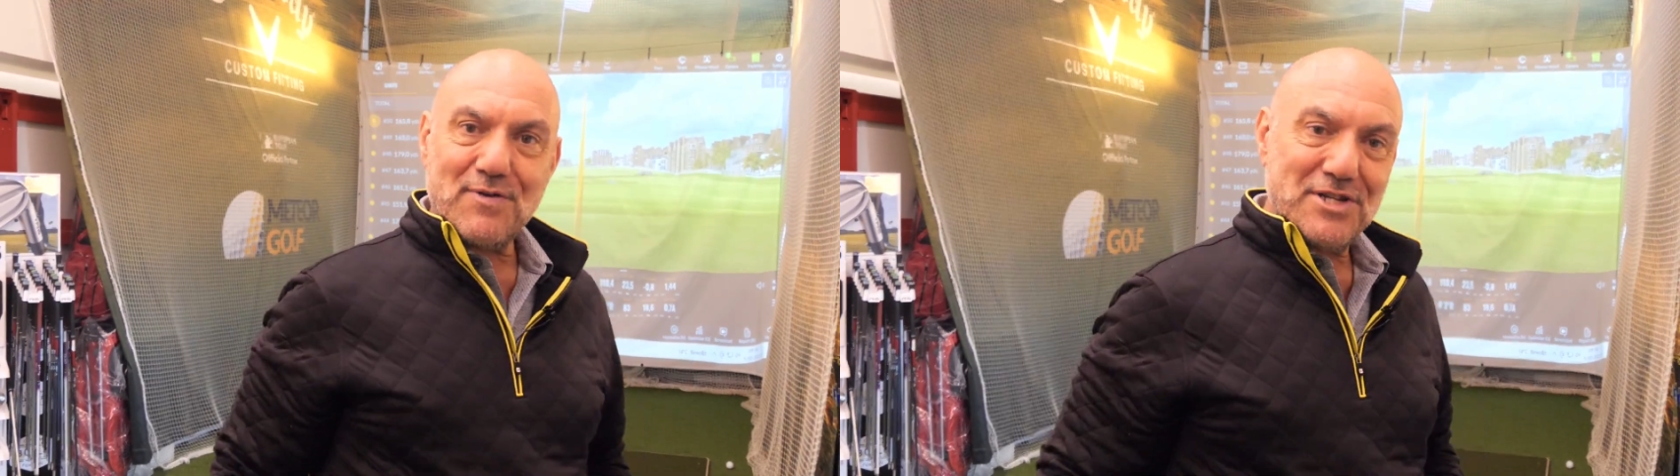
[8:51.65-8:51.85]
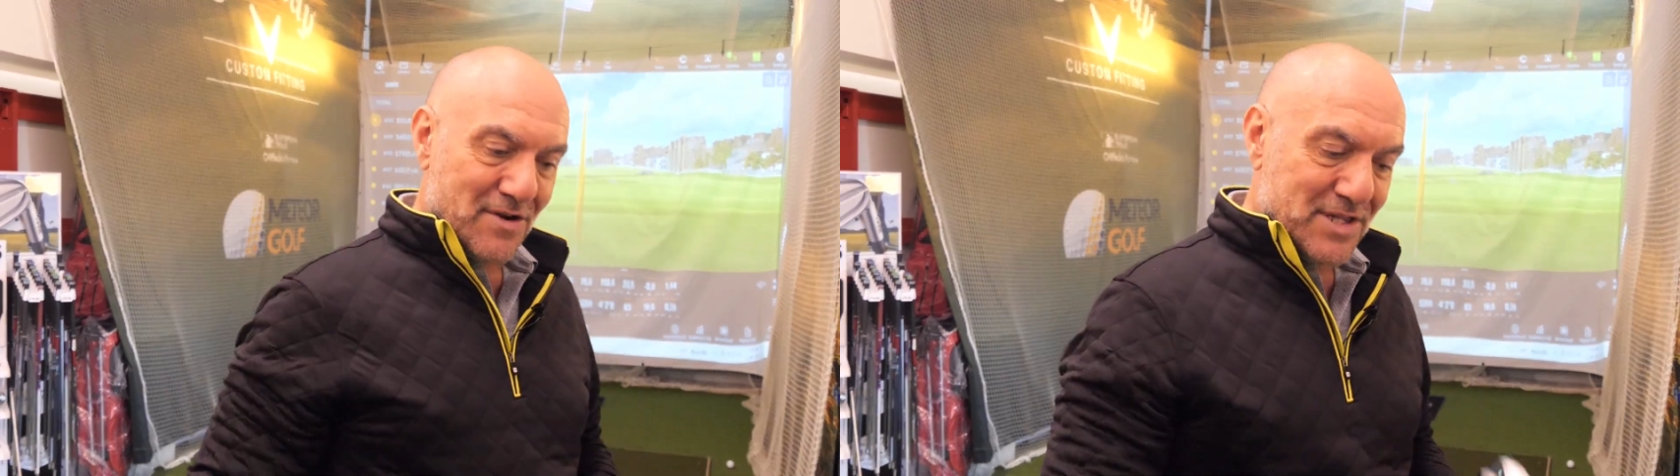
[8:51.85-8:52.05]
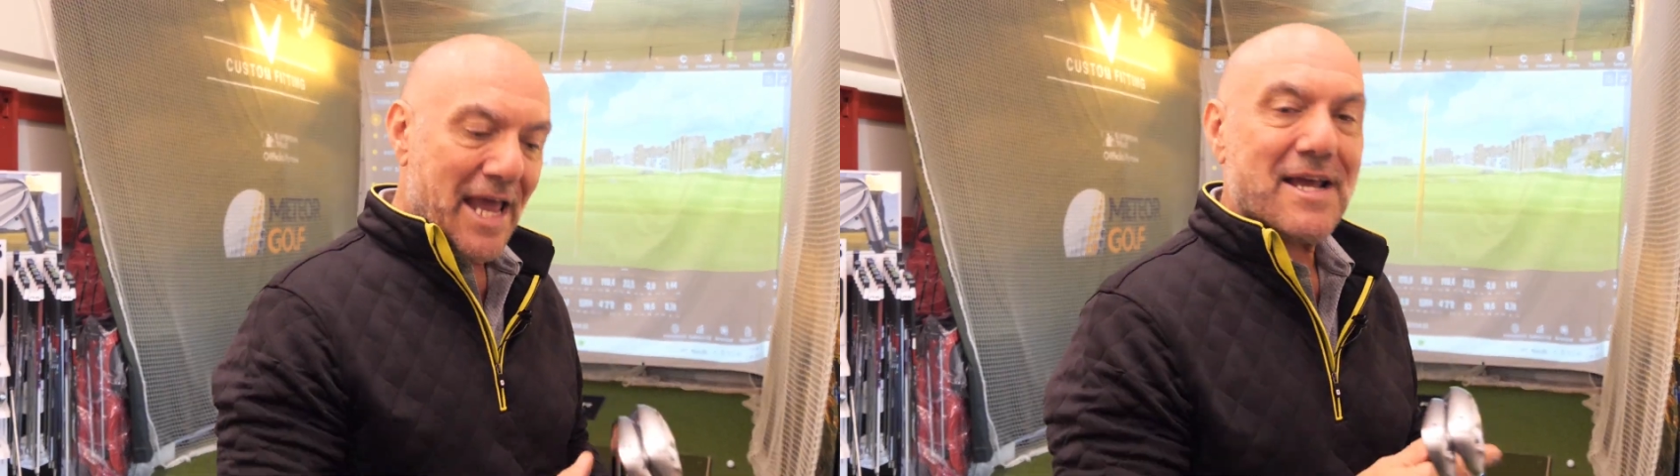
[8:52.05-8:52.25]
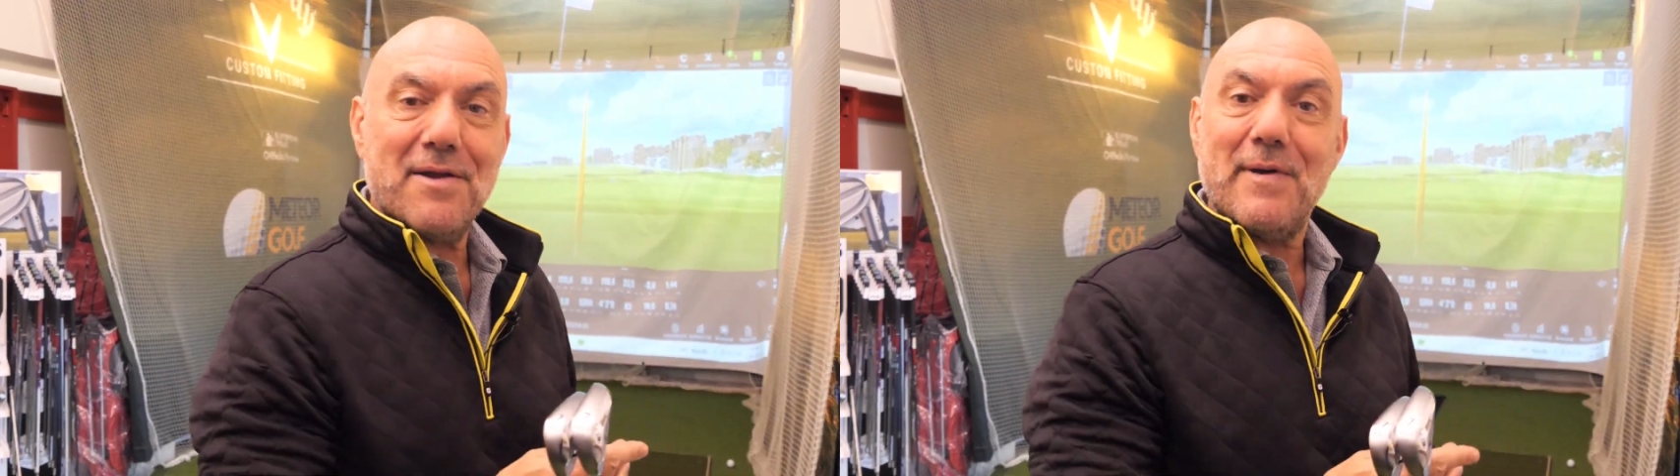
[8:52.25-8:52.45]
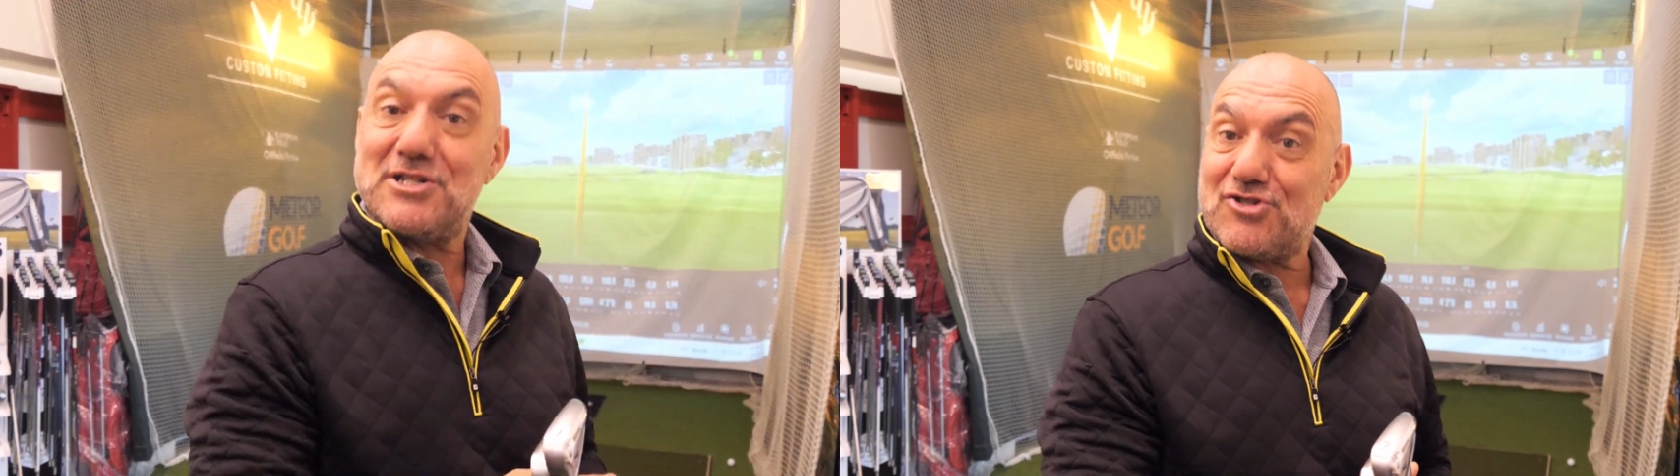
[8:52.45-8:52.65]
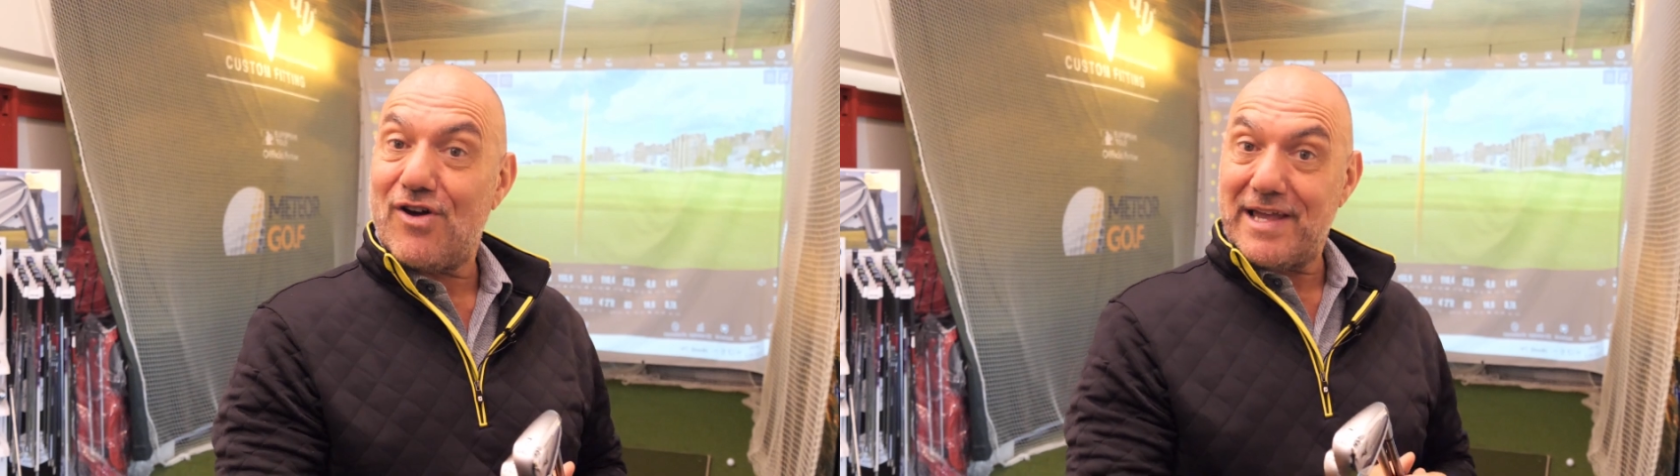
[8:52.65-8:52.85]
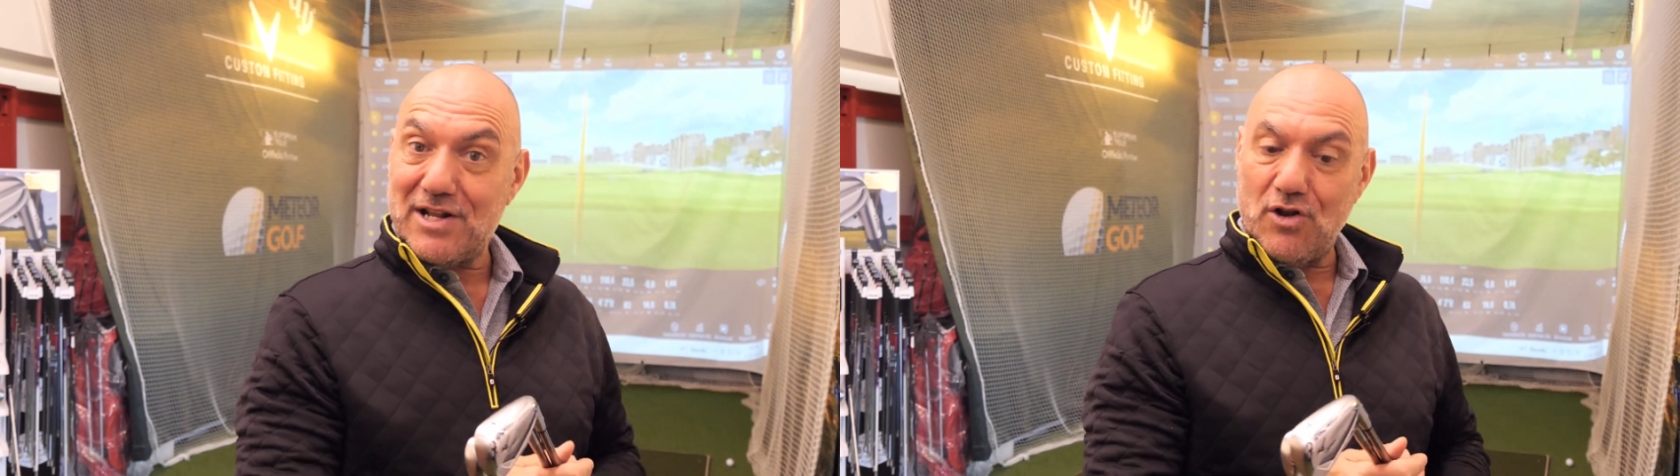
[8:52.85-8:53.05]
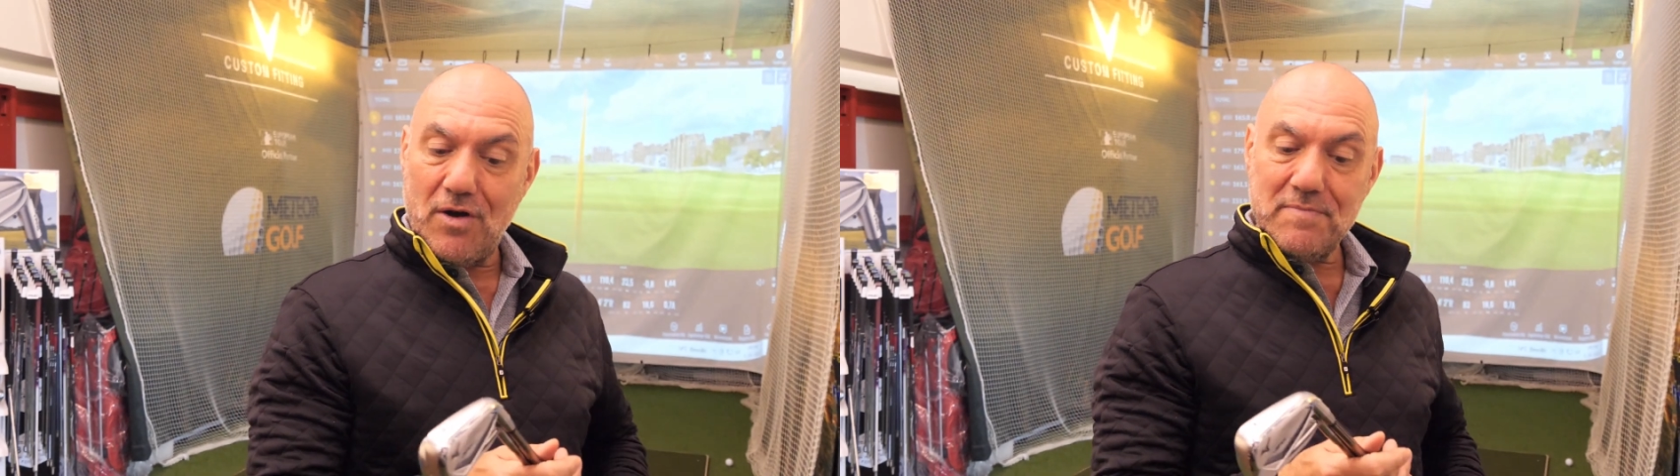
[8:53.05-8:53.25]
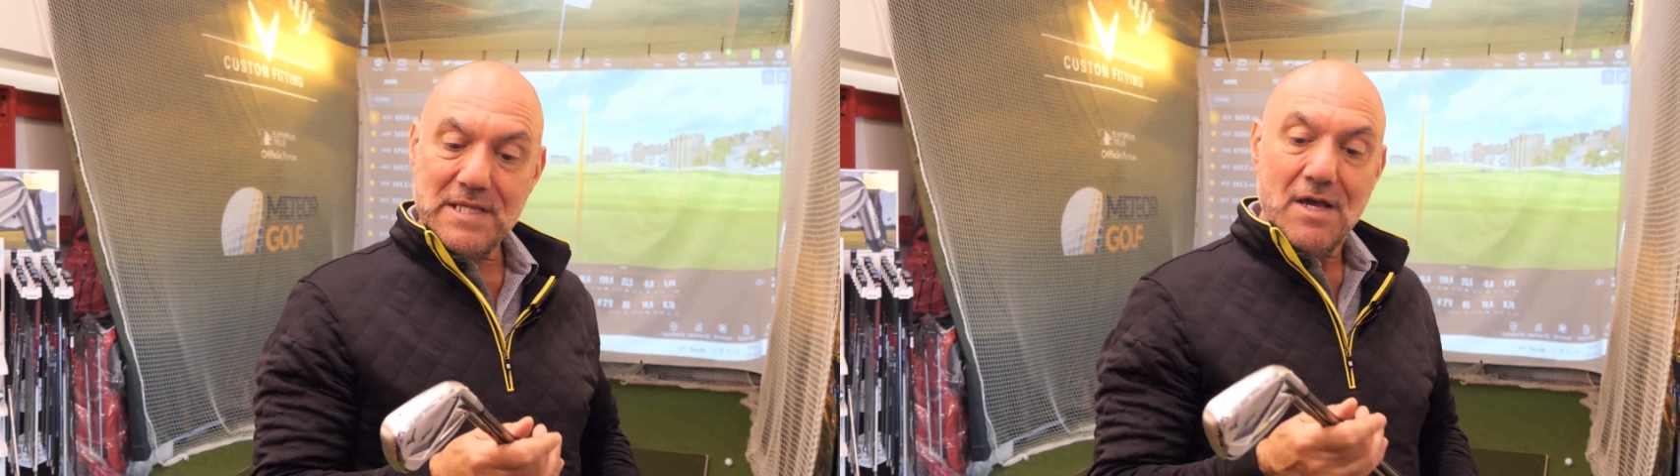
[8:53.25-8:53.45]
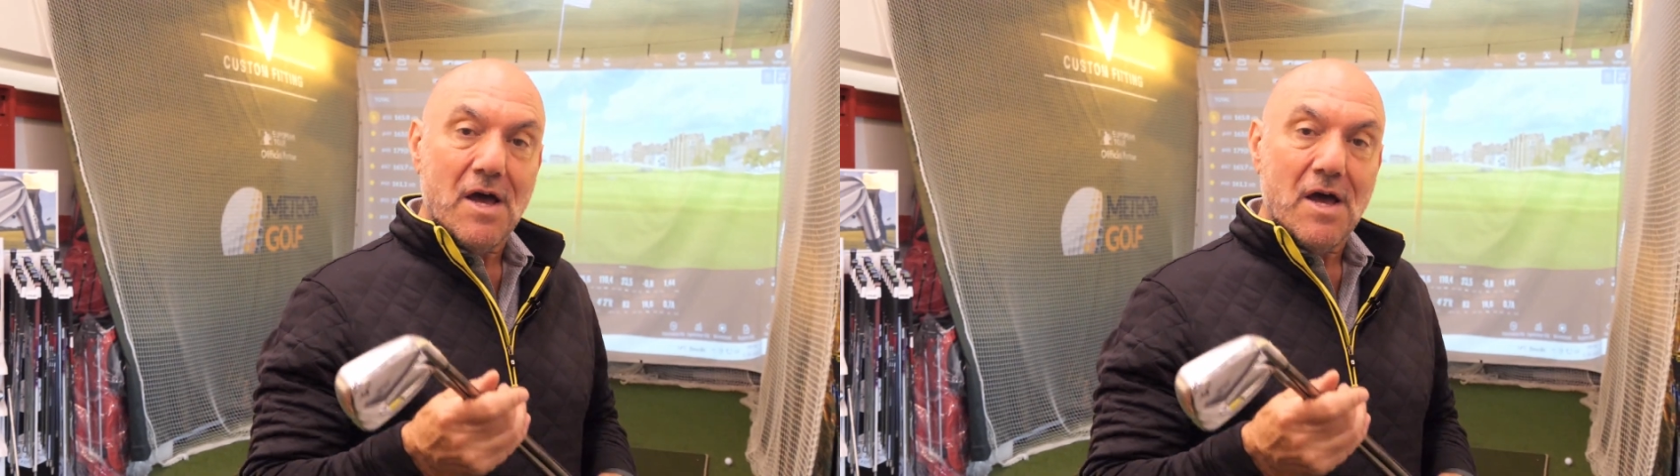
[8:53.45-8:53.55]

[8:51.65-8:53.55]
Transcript: when you're thinking about trying clubs,